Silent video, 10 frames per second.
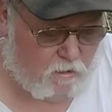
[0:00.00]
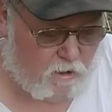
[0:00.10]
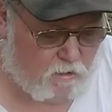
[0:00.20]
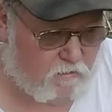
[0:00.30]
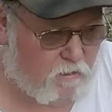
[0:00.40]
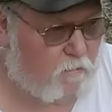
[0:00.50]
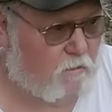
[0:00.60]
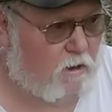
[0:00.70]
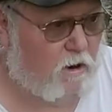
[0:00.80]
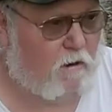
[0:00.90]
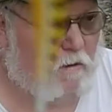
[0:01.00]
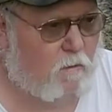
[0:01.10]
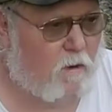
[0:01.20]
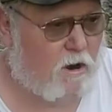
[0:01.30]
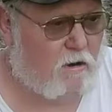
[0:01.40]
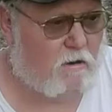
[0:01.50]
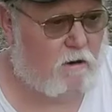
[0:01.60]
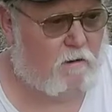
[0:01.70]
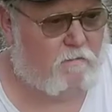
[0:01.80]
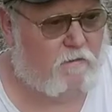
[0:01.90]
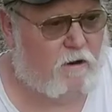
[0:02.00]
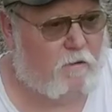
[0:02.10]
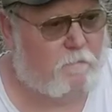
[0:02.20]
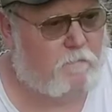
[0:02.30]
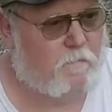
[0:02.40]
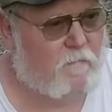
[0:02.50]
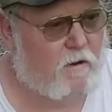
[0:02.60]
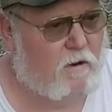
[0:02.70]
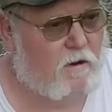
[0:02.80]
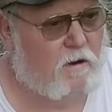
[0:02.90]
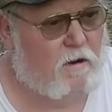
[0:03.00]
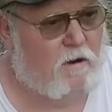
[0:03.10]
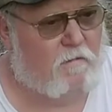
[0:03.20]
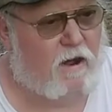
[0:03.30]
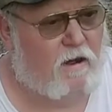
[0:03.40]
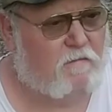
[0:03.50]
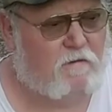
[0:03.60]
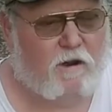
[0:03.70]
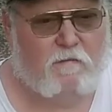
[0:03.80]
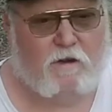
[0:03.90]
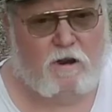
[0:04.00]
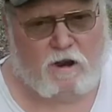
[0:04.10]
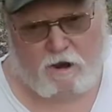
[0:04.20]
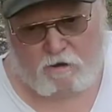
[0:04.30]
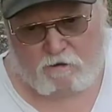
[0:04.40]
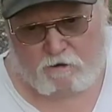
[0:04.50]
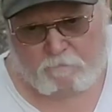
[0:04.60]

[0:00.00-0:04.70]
Ends up with the arrow weight of 578.